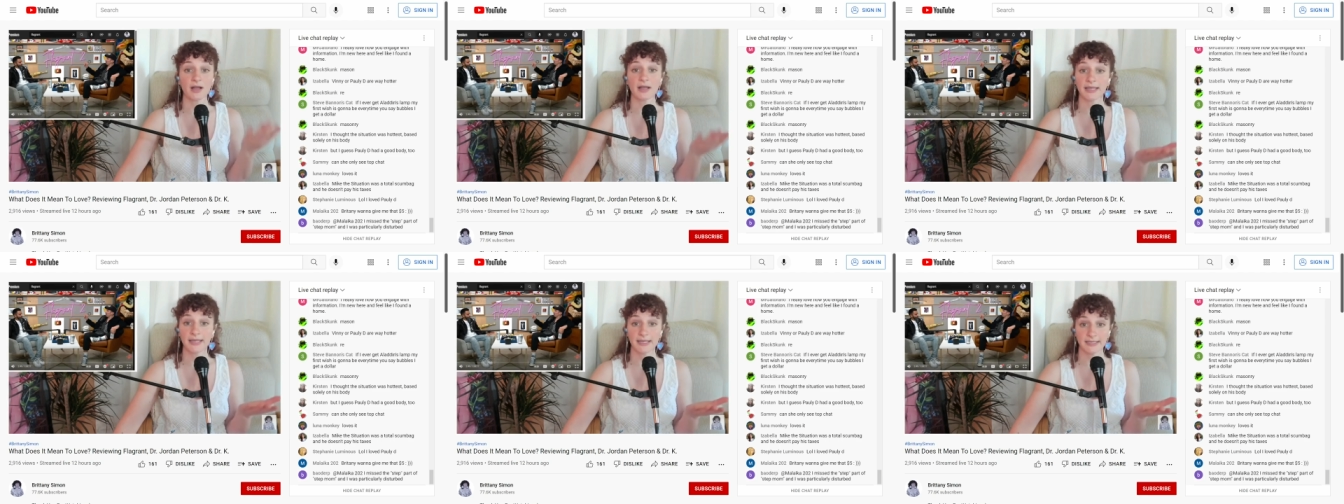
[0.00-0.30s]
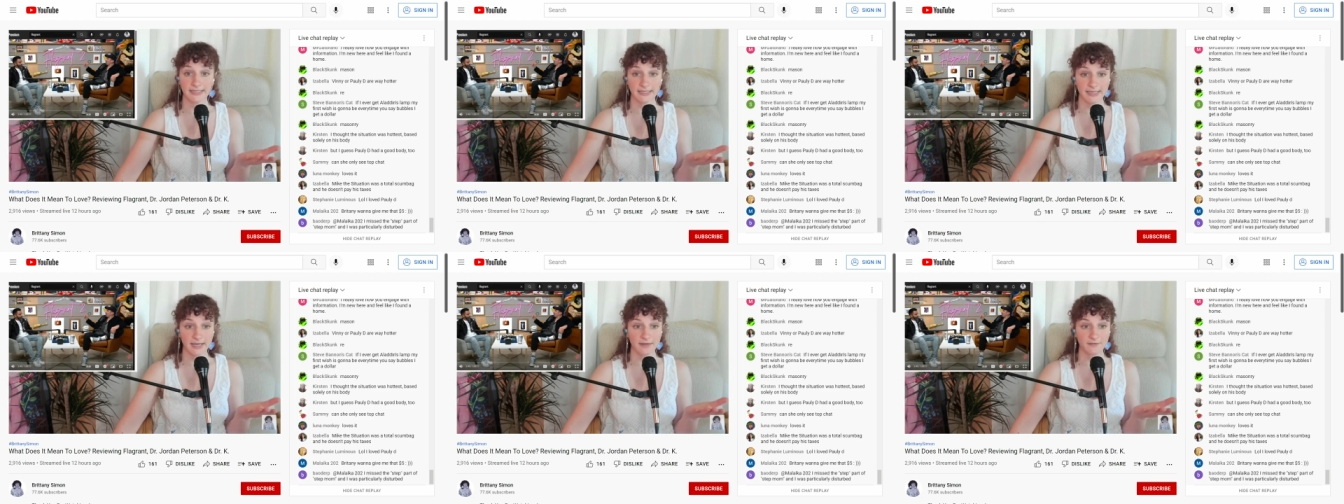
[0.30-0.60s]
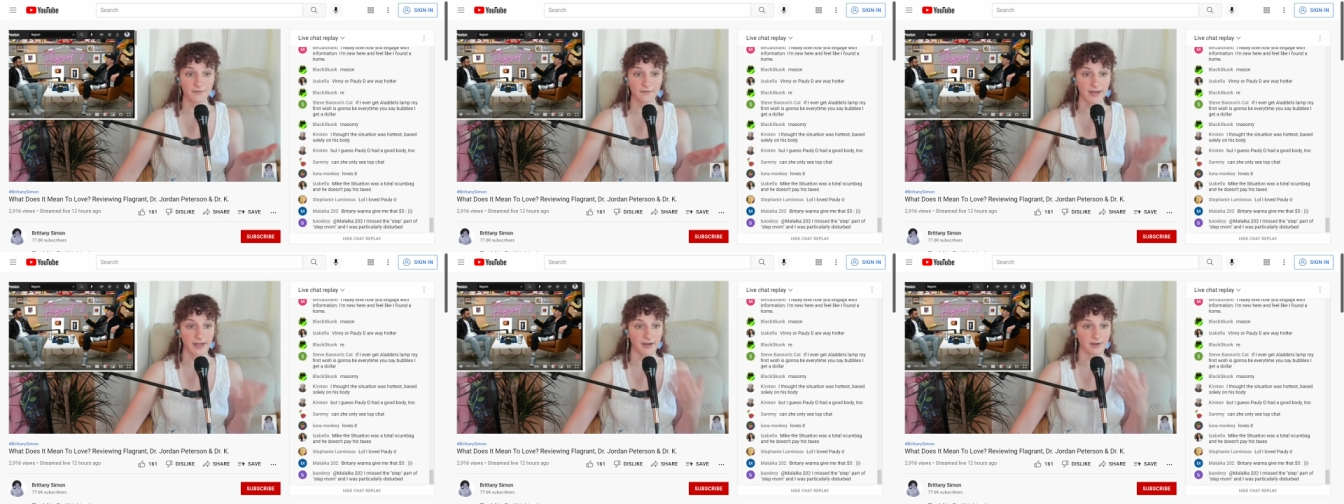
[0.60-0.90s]
He did get
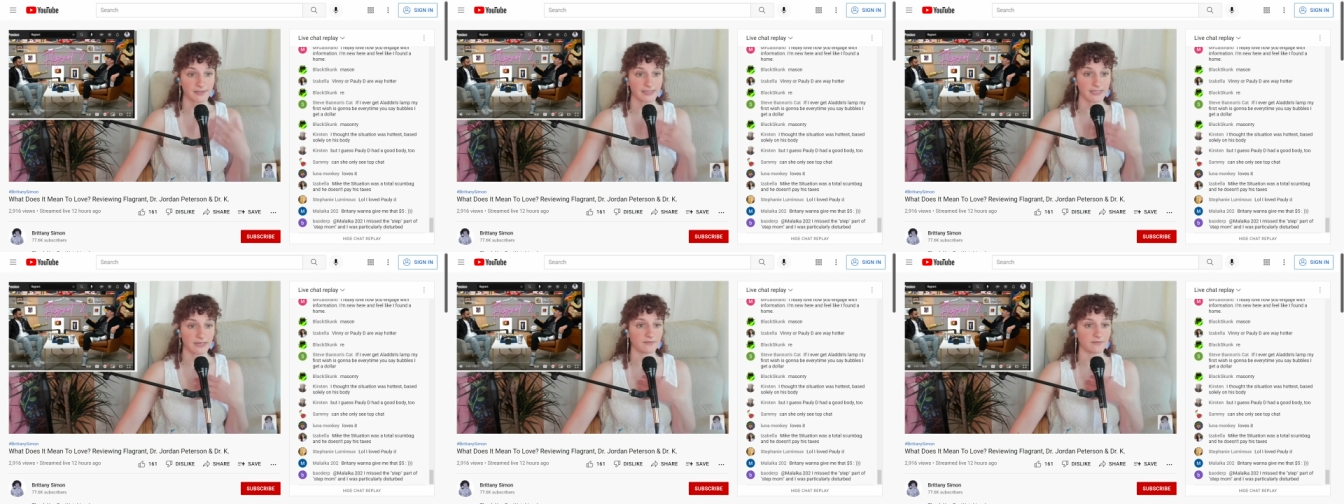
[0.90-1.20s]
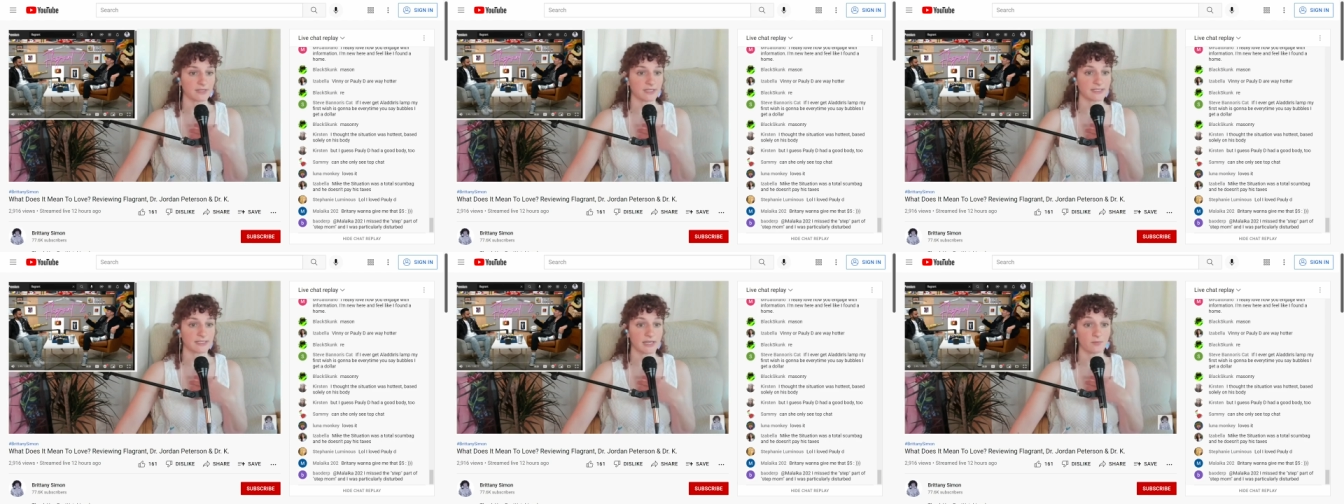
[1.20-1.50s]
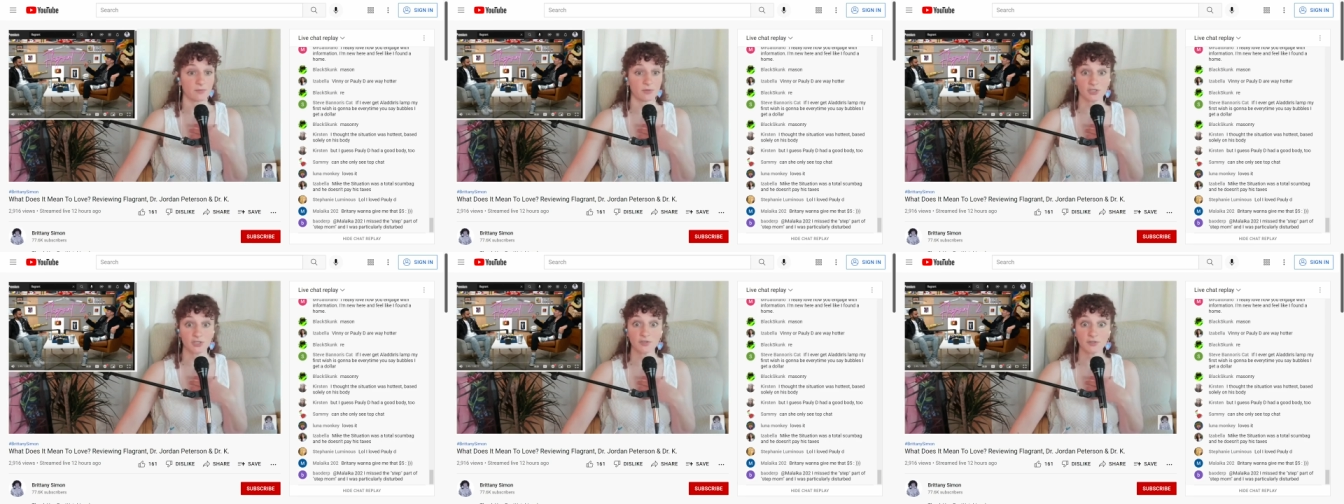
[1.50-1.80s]
fired, Stephanie said,
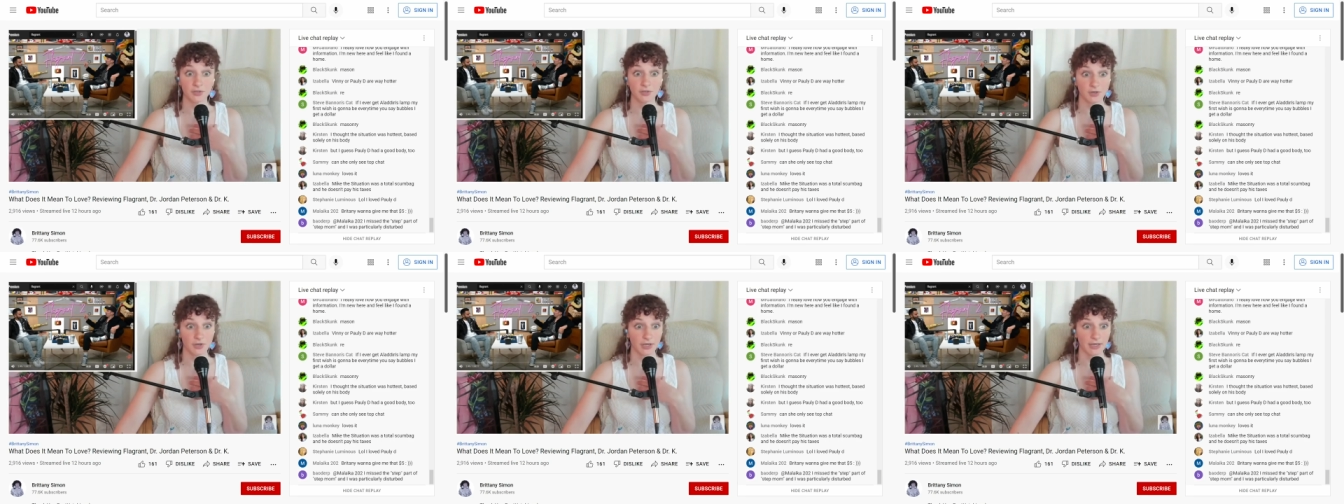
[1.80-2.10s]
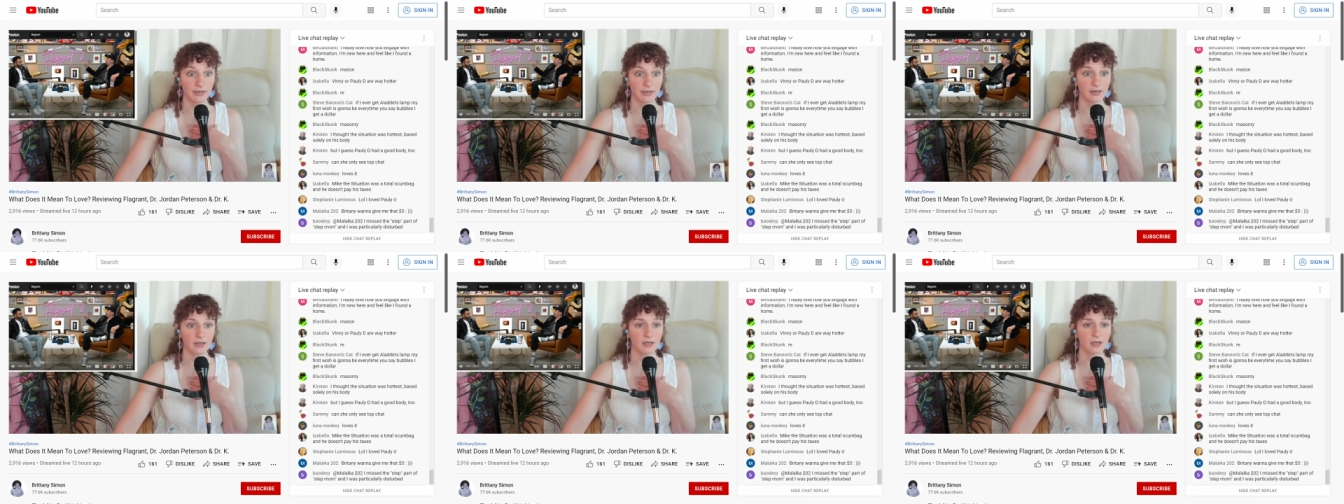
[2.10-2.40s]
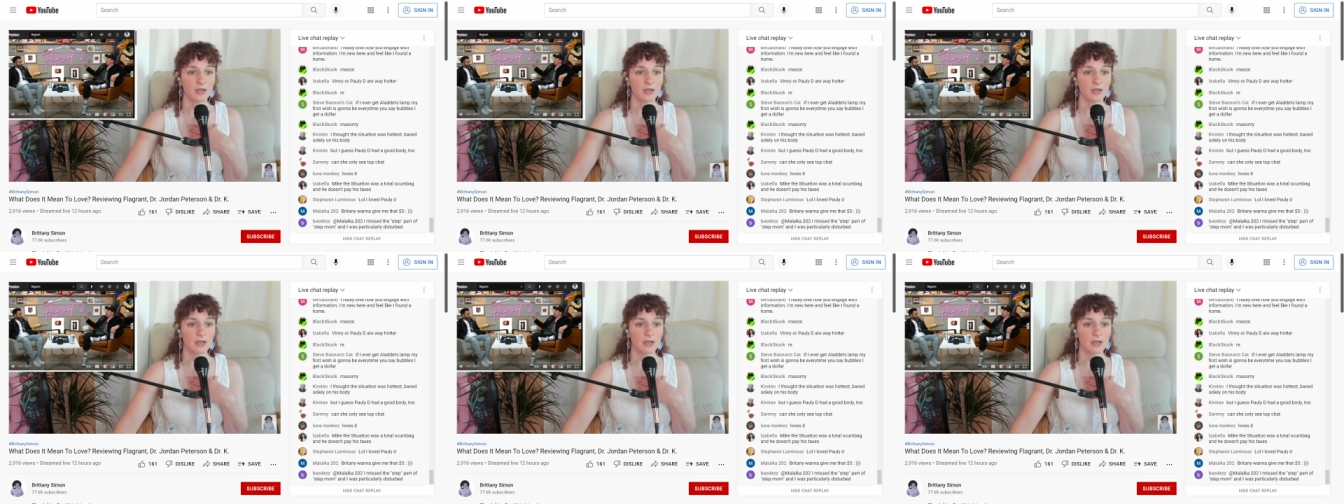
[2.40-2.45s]
which is good